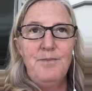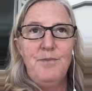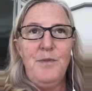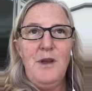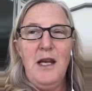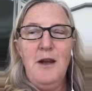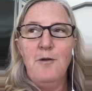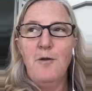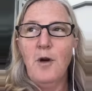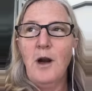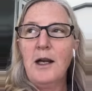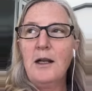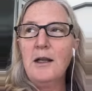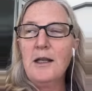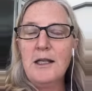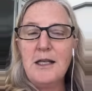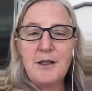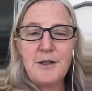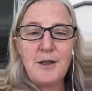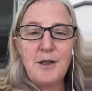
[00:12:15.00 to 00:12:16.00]
He
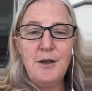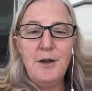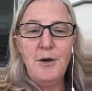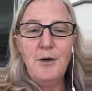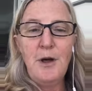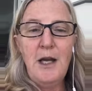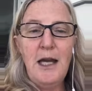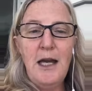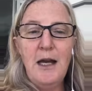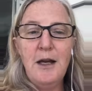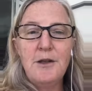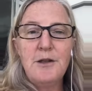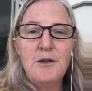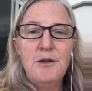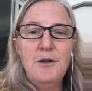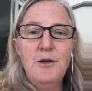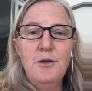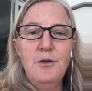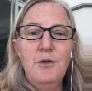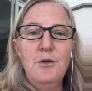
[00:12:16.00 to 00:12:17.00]
frankly didn't know how
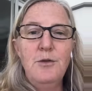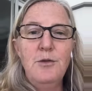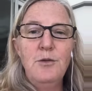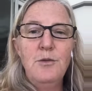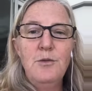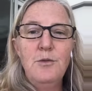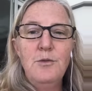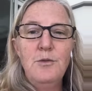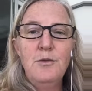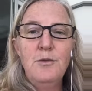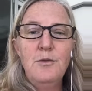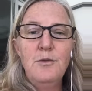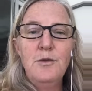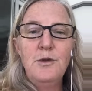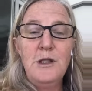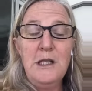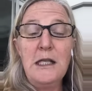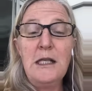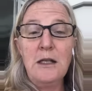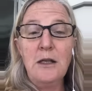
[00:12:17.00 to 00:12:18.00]
to
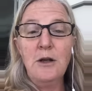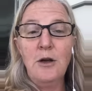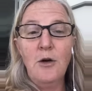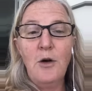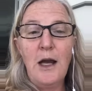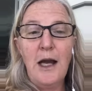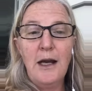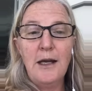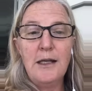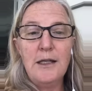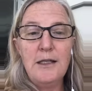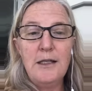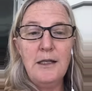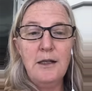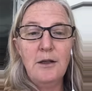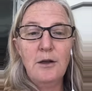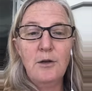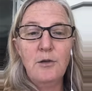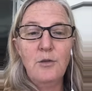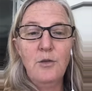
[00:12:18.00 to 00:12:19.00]

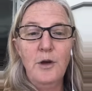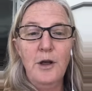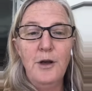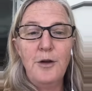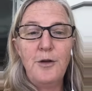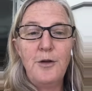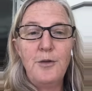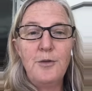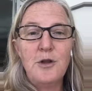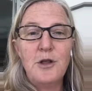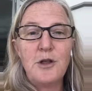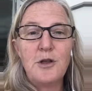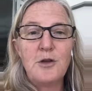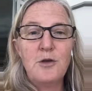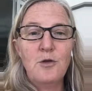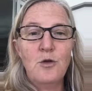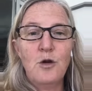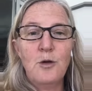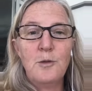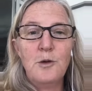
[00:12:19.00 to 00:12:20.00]
deal with just
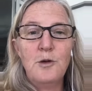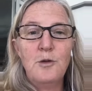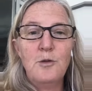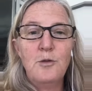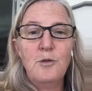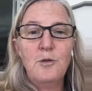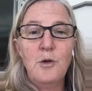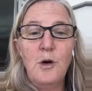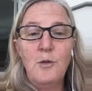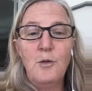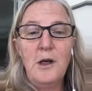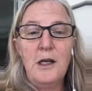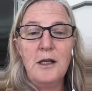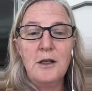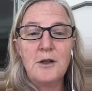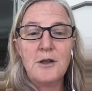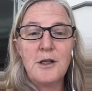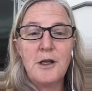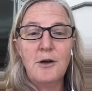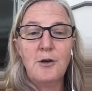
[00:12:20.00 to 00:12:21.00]
normal, what we
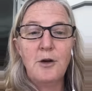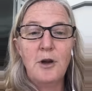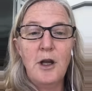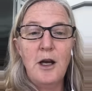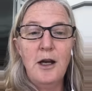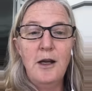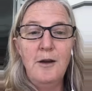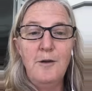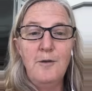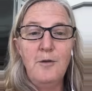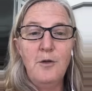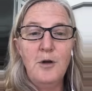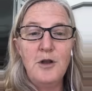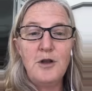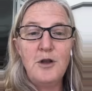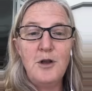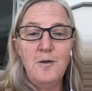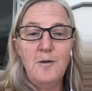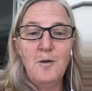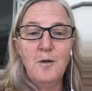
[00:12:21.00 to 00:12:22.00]
consider life when
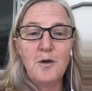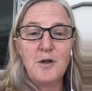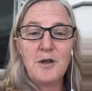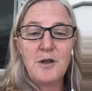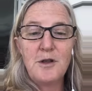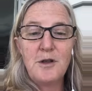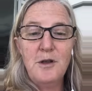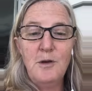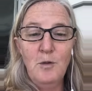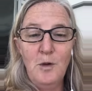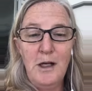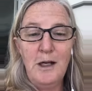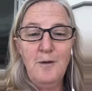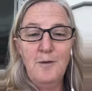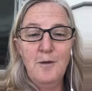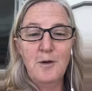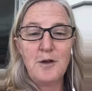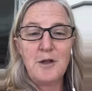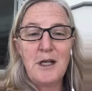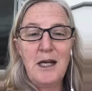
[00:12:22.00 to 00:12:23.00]
he first
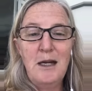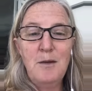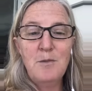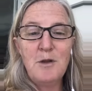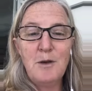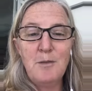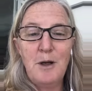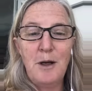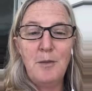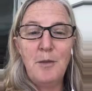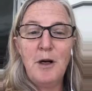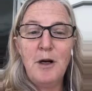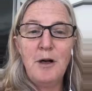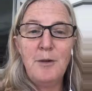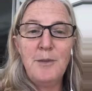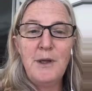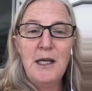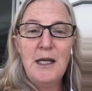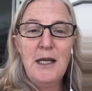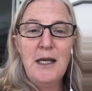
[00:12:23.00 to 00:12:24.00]
came to my
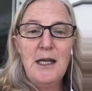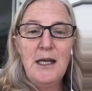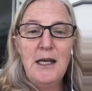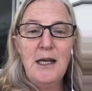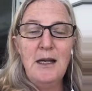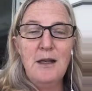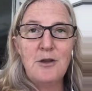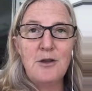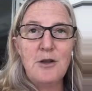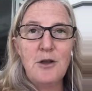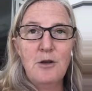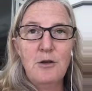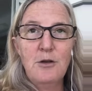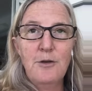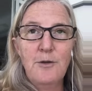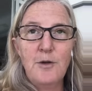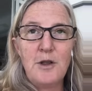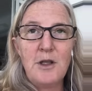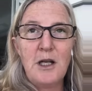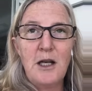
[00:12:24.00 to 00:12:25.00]
mom. And so
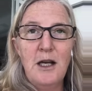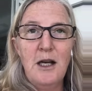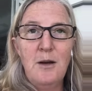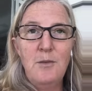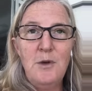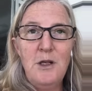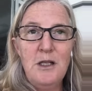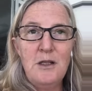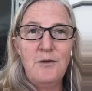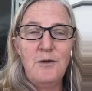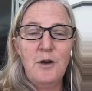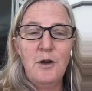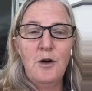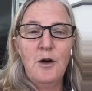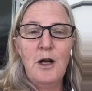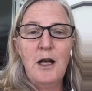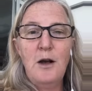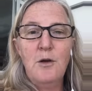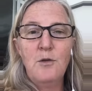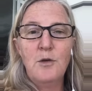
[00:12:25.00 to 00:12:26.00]
over time he's
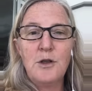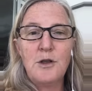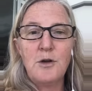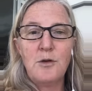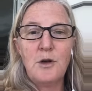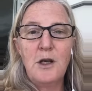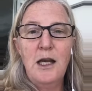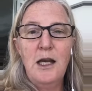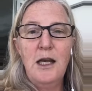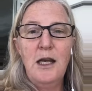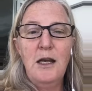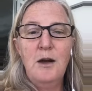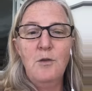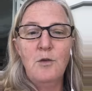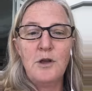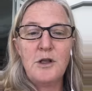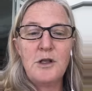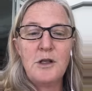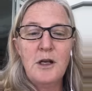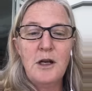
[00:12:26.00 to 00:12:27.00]
figured out what's okay and
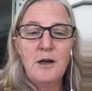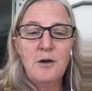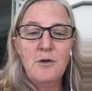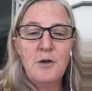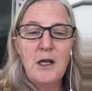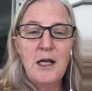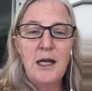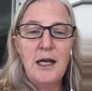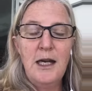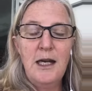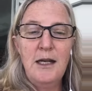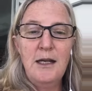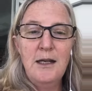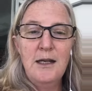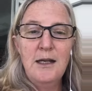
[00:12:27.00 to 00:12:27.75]
what's not okay.